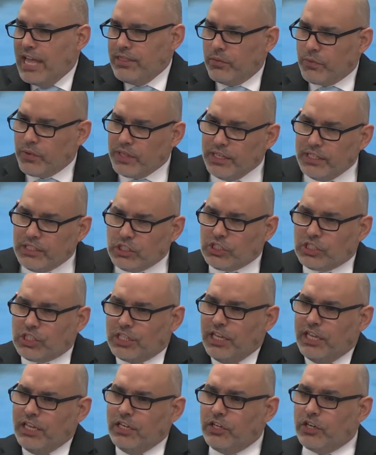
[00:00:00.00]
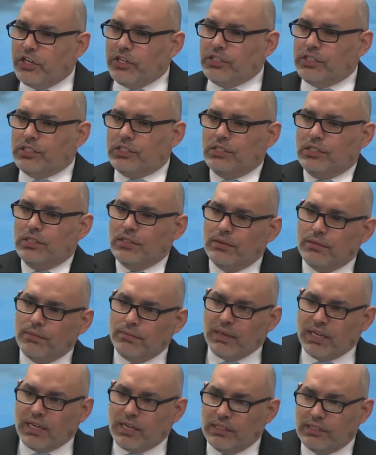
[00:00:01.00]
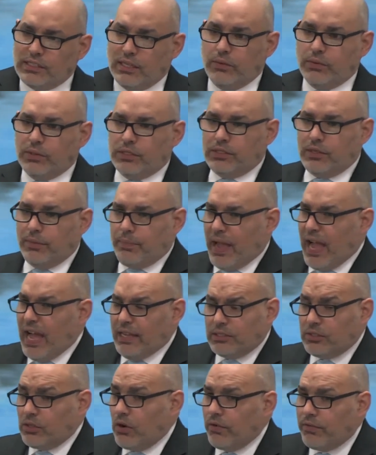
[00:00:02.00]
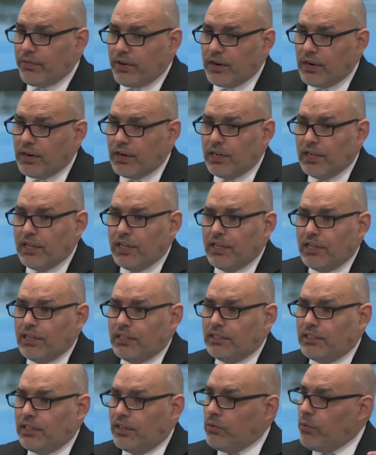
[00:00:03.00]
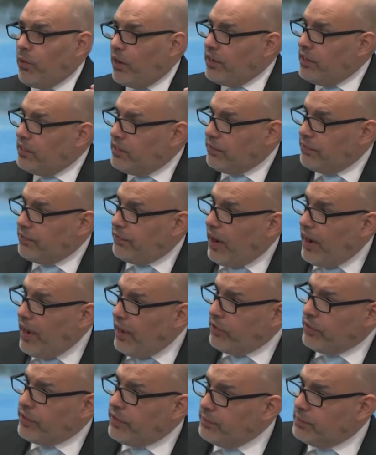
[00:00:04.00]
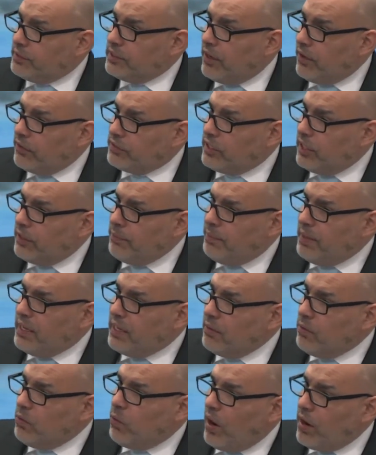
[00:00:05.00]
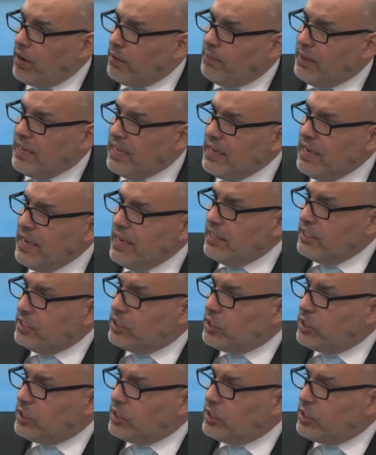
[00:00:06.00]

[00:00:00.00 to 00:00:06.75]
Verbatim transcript: And the religious leaders, because it was the Passover, didn't want to defile themselves, didn't be, want to be